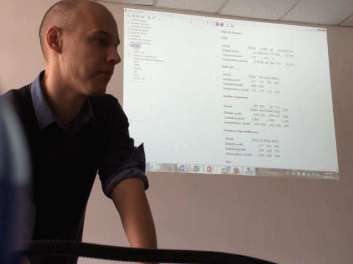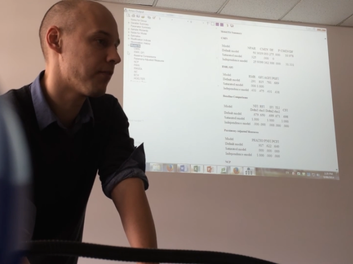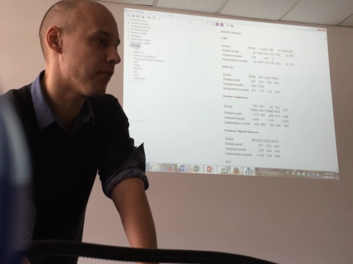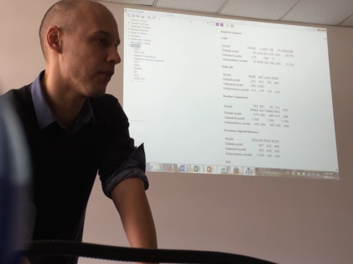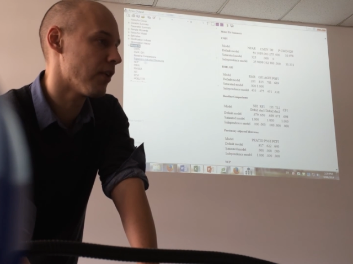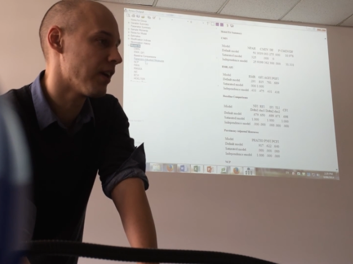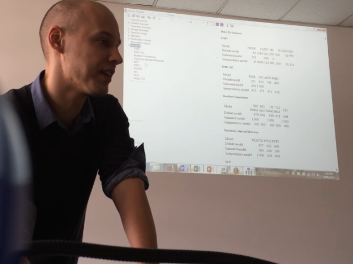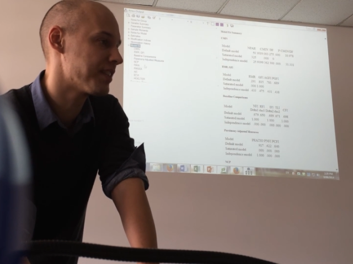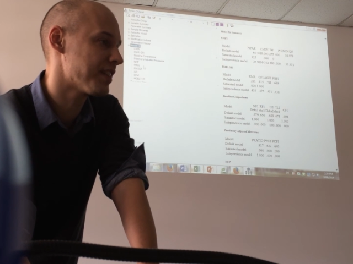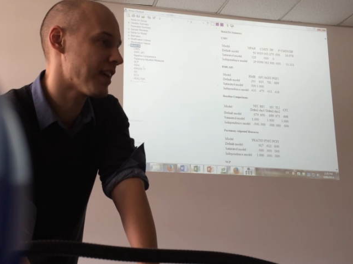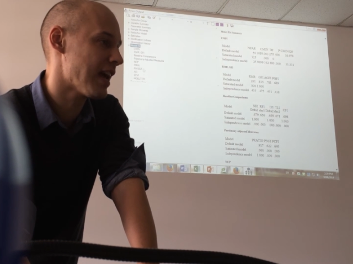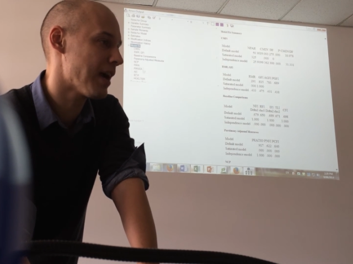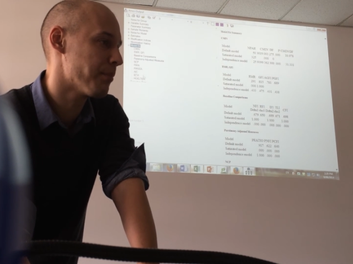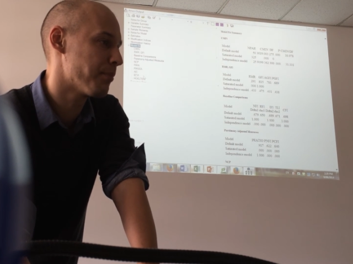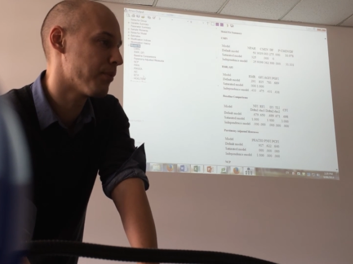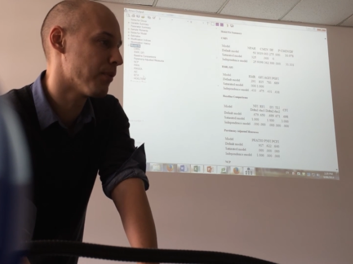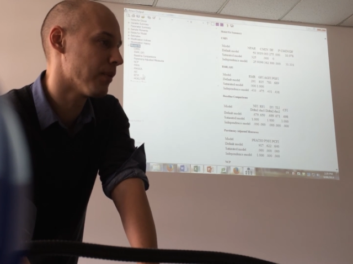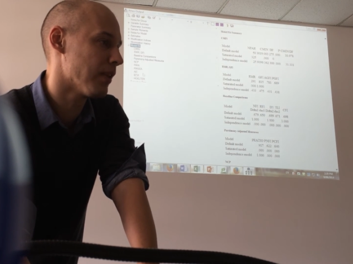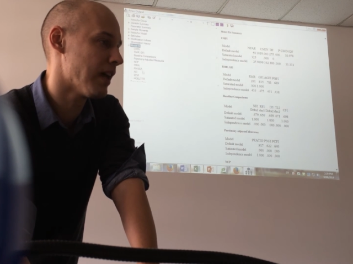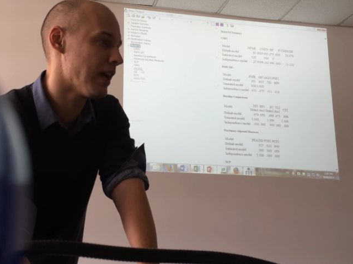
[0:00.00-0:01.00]
for
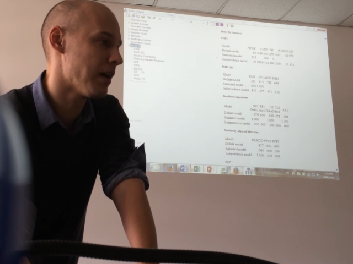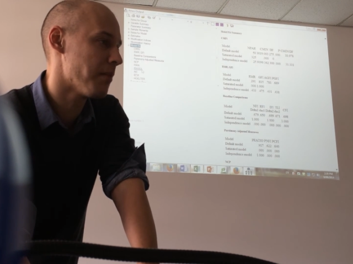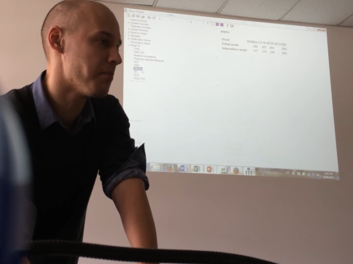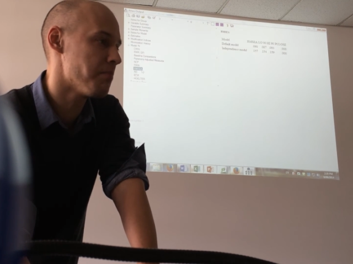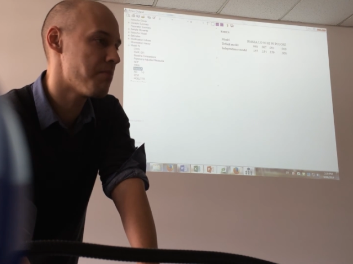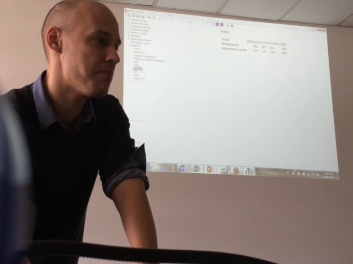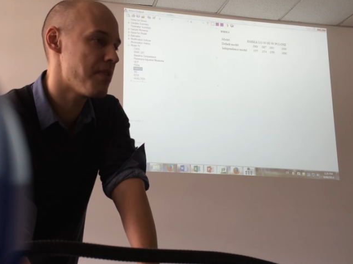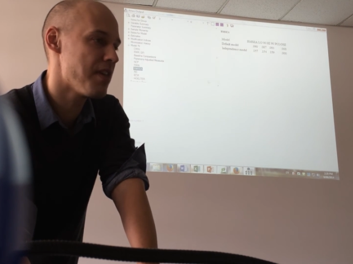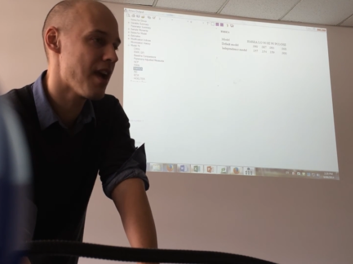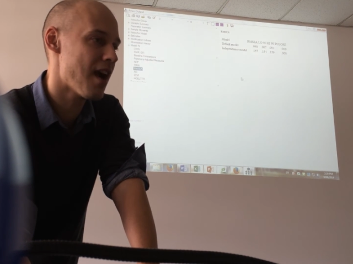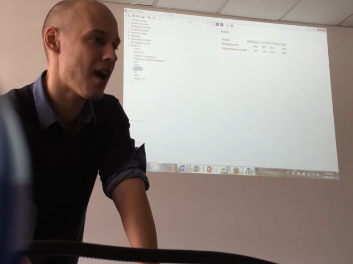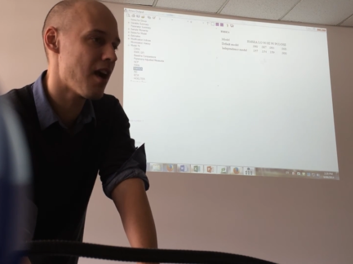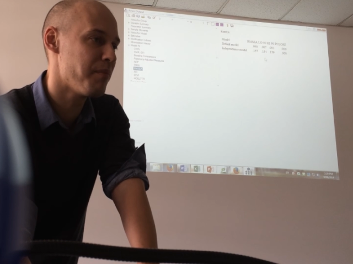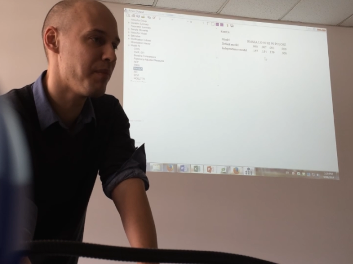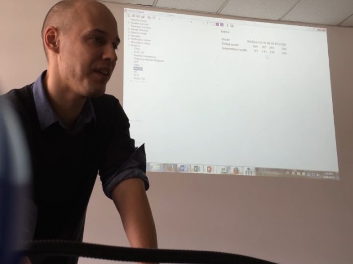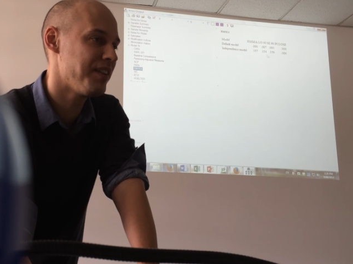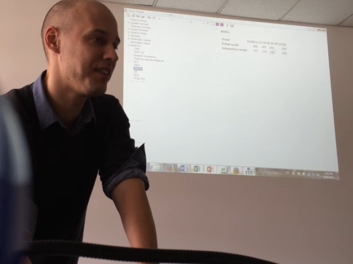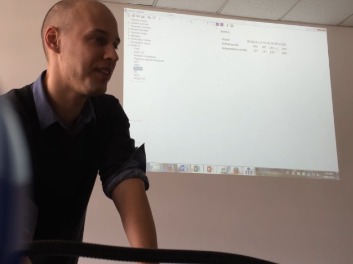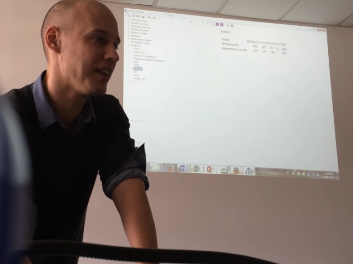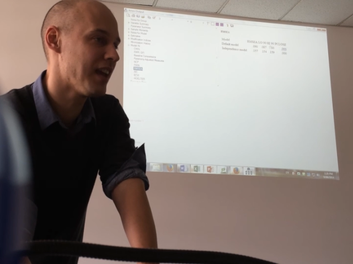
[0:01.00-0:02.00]
example, the
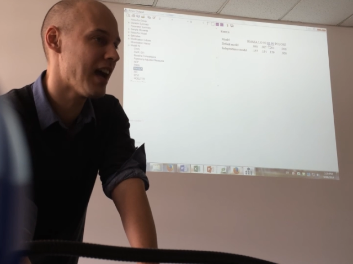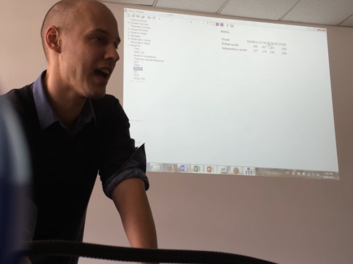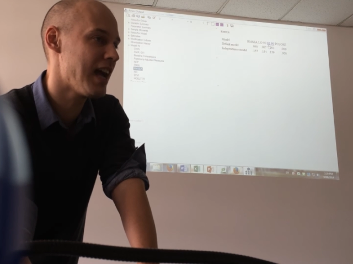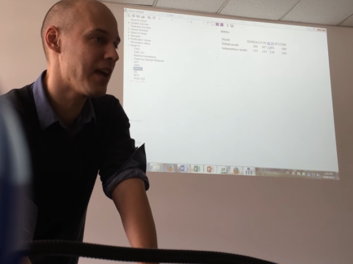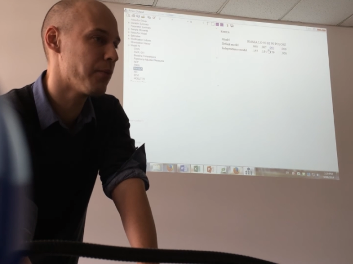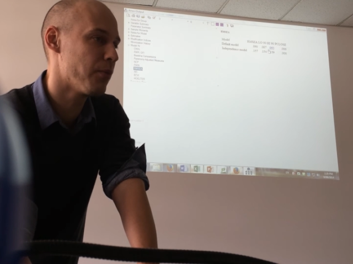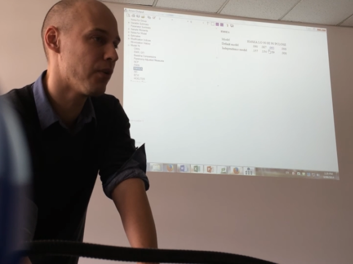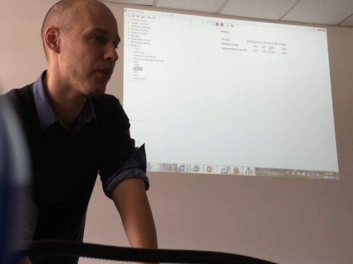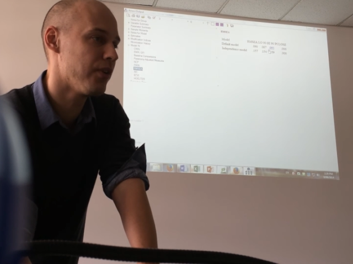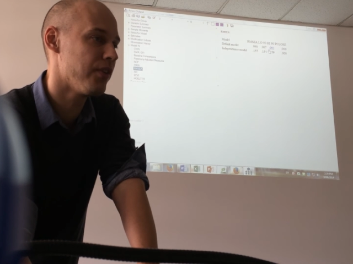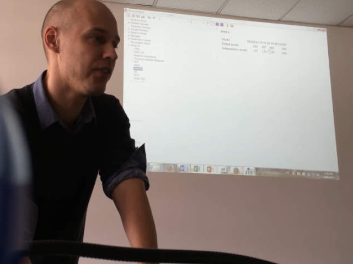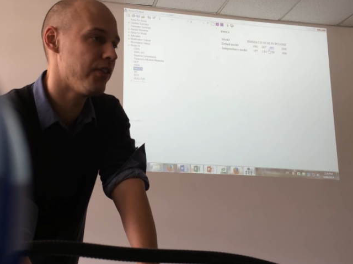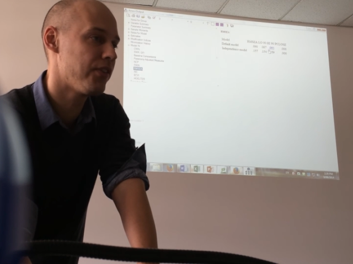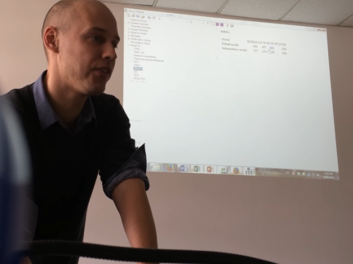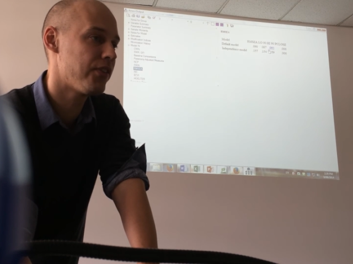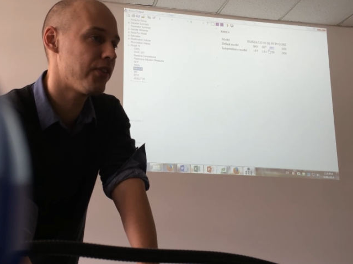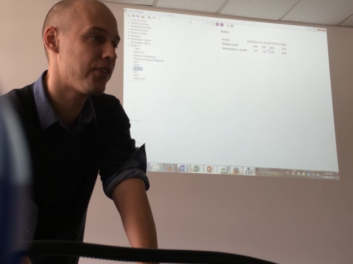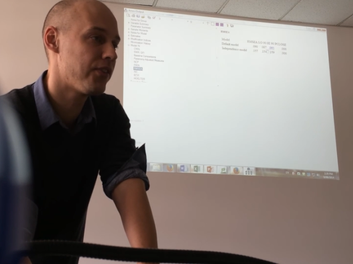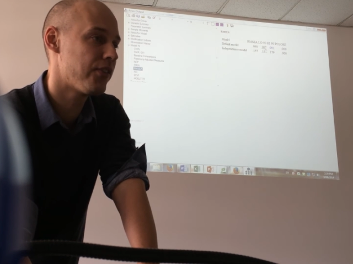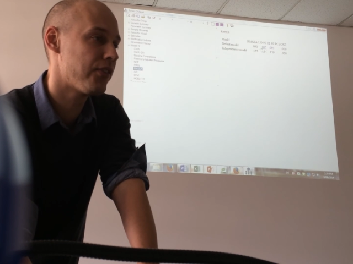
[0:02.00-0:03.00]
RMSEA
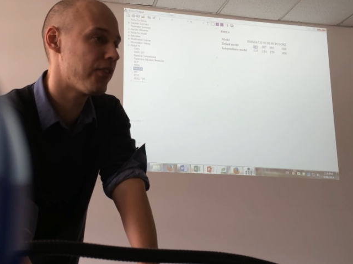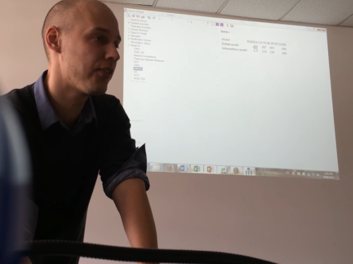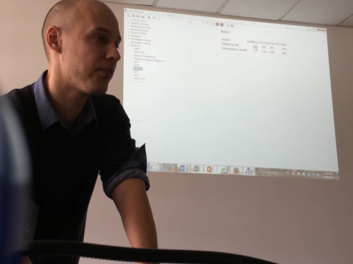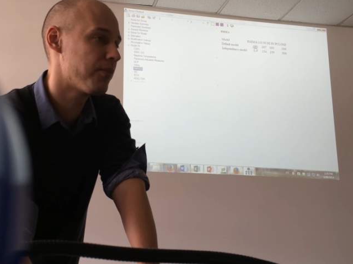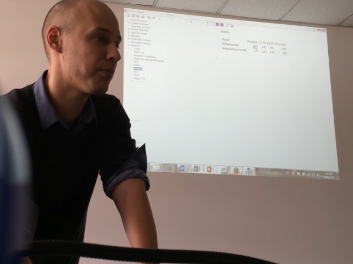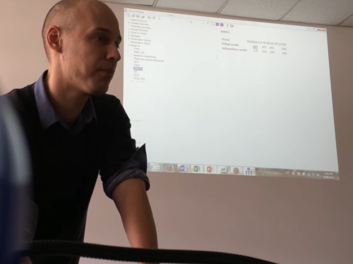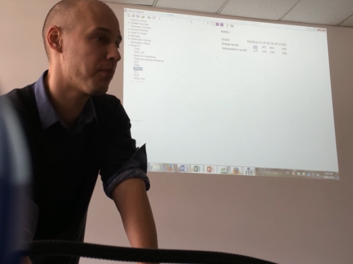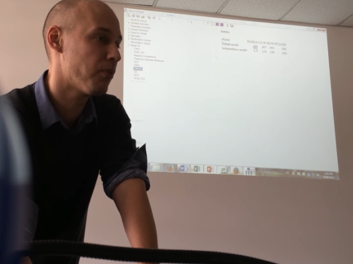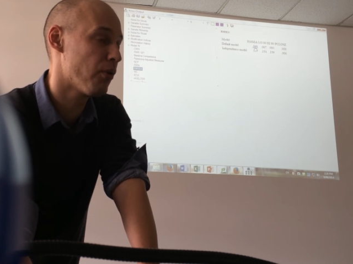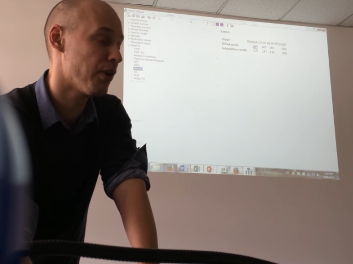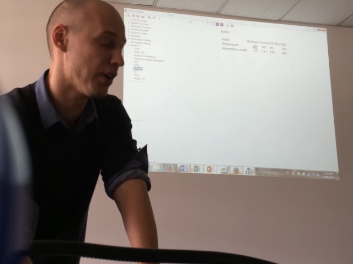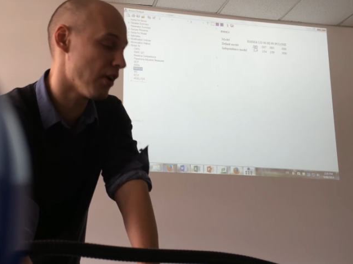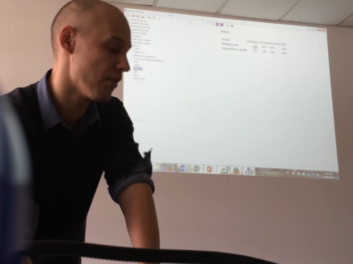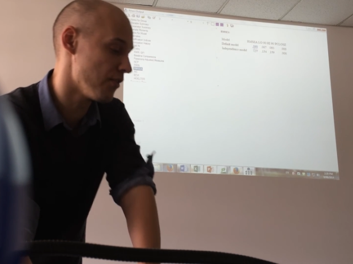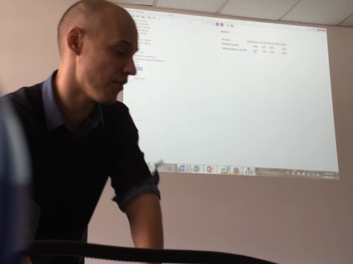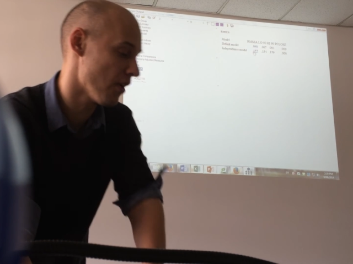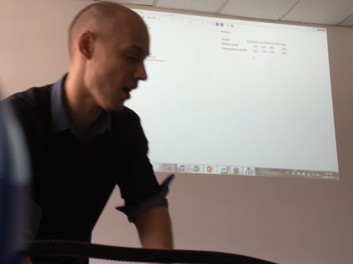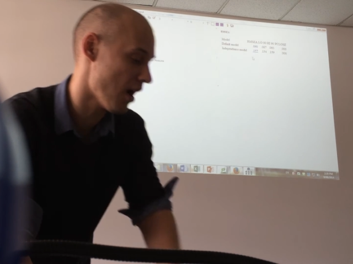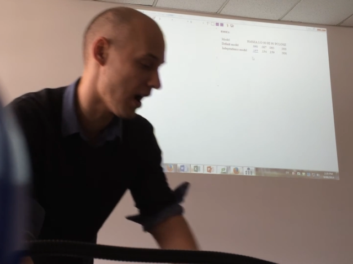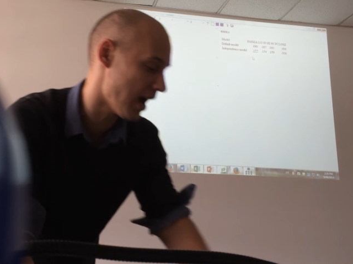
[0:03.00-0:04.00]
was
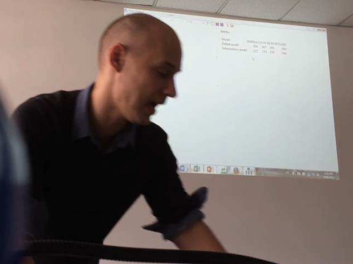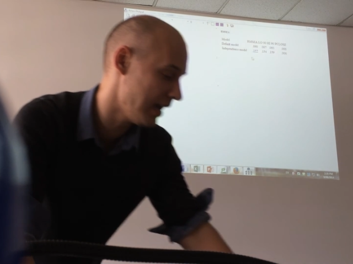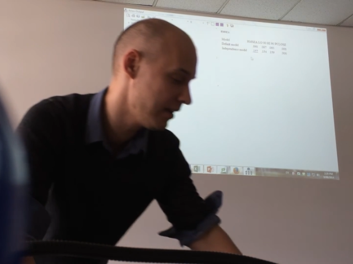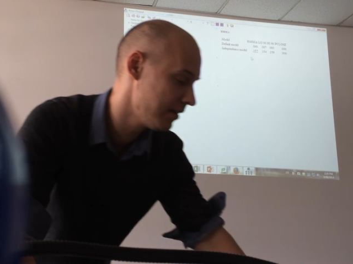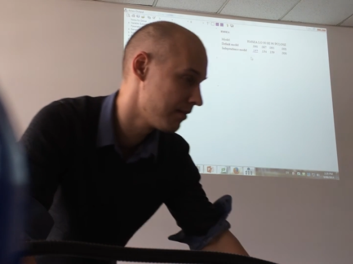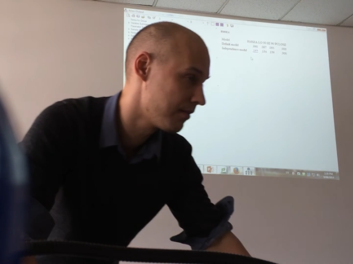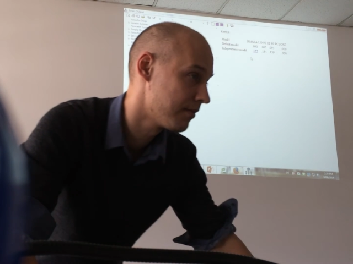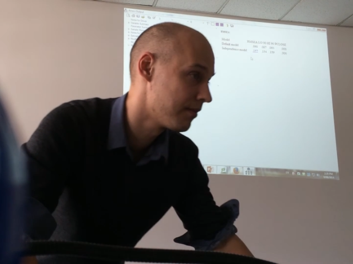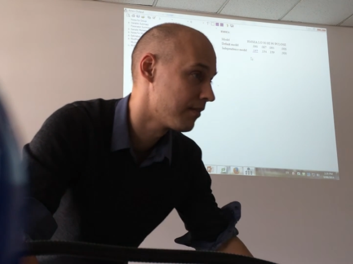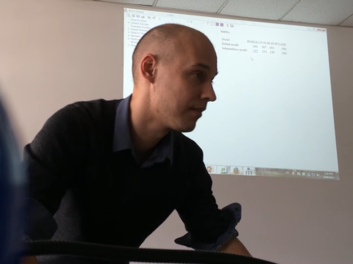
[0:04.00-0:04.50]
0.09.